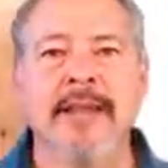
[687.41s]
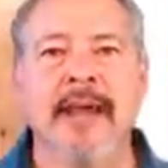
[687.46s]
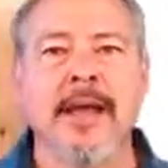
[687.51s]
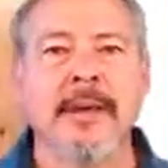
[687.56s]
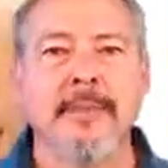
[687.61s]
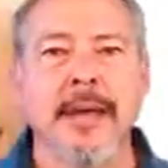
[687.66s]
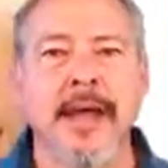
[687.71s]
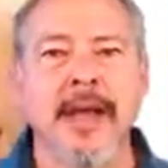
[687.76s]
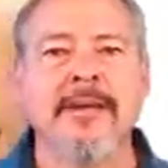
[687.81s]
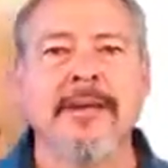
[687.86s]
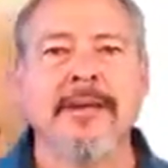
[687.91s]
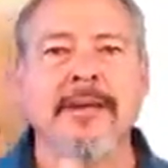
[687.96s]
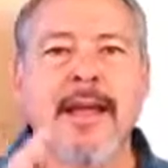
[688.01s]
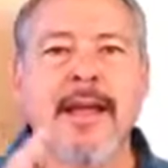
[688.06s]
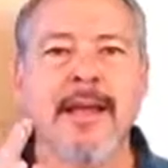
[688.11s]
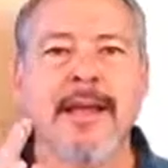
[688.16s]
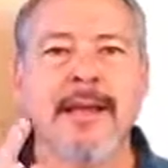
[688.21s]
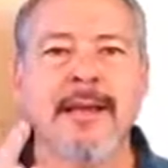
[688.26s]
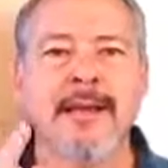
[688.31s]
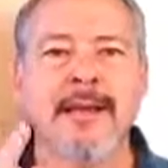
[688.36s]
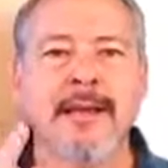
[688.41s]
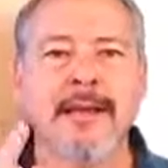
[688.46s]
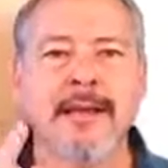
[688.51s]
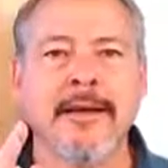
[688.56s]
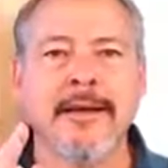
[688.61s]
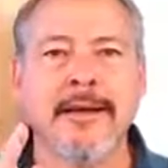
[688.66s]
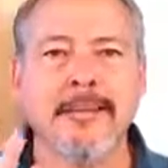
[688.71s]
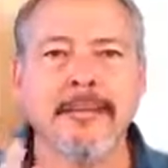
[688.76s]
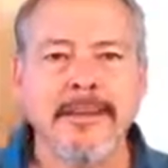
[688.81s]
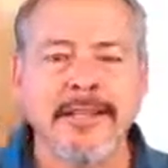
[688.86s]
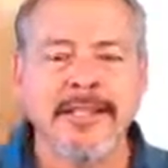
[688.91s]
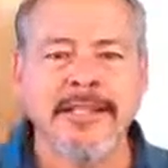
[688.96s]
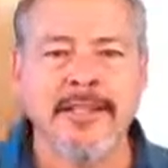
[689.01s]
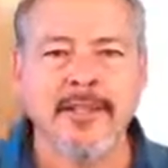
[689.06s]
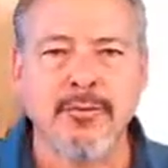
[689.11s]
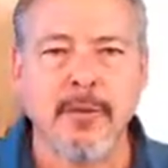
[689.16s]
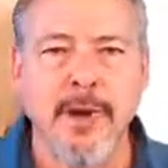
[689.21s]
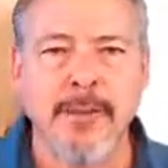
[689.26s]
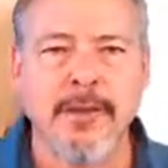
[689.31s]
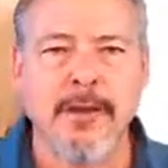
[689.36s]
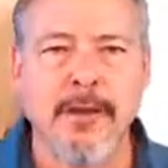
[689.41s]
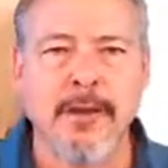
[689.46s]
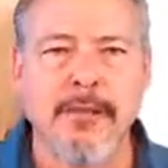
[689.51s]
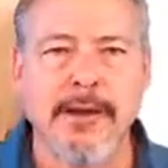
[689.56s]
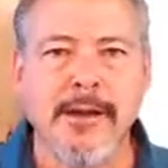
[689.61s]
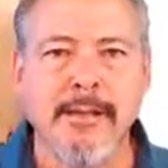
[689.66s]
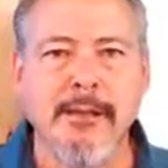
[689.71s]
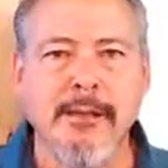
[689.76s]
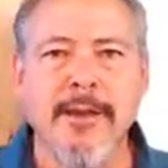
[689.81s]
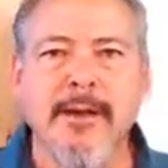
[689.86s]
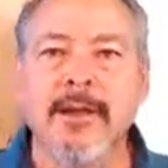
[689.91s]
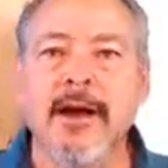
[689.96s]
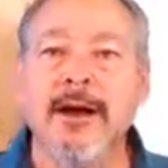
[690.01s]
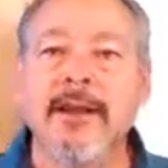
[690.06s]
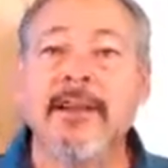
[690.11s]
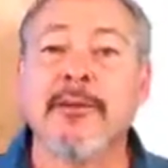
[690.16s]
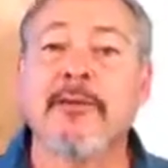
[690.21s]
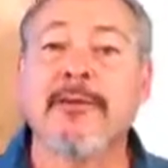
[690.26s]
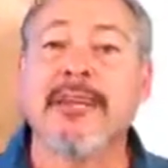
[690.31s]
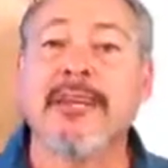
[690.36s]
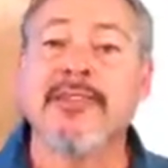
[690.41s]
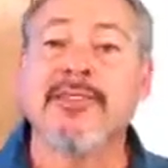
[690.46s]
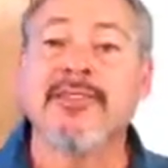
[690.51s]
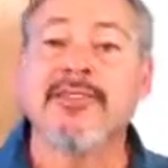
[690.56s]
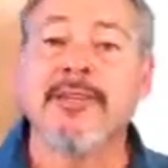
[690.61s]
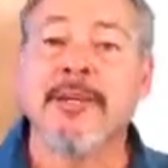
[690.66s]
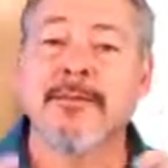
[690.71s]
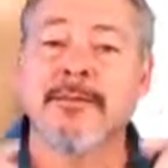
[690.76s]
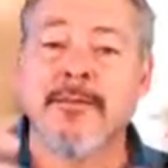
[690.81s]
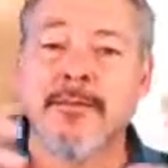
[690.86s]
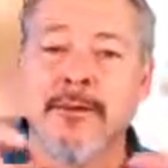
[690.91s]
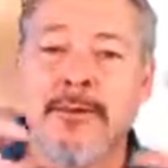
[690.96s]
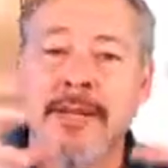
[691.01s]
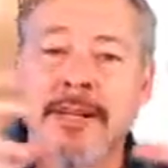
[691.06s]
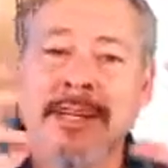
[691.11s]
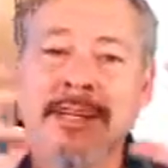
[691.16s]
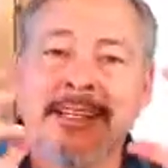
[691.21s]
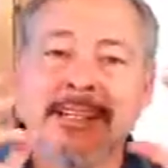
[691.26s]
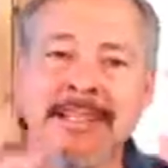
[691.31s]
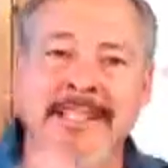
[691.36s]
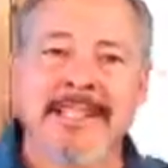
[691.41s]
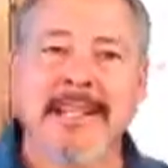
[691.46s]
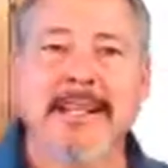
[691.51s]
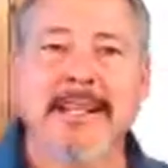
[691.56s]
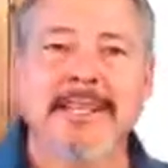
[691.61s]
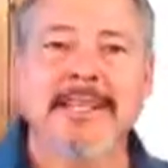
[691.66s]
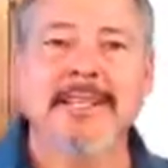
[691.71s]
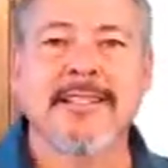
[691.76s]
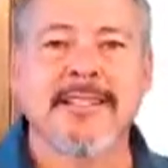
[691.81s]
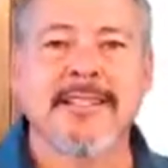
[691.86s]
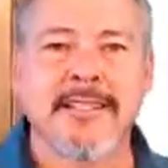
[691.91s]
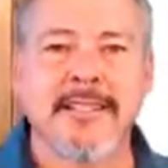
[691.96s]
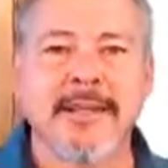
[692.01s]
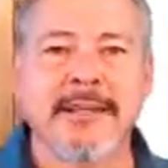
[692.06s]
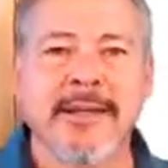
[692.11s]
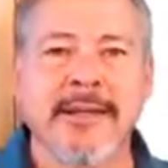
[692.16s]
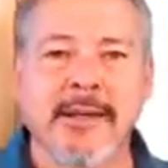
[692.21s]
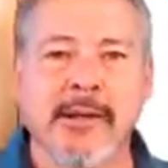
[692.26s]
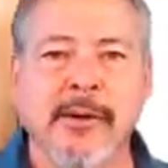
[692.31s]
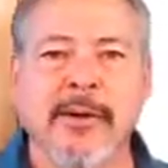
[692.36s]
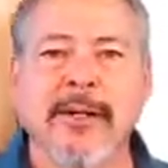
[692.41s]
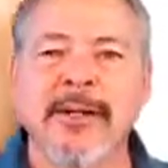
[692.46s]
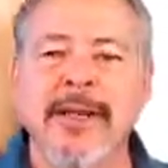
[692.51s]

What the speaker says: I'm having a business webinar that I'm putting on in relationship to selling CBD oil.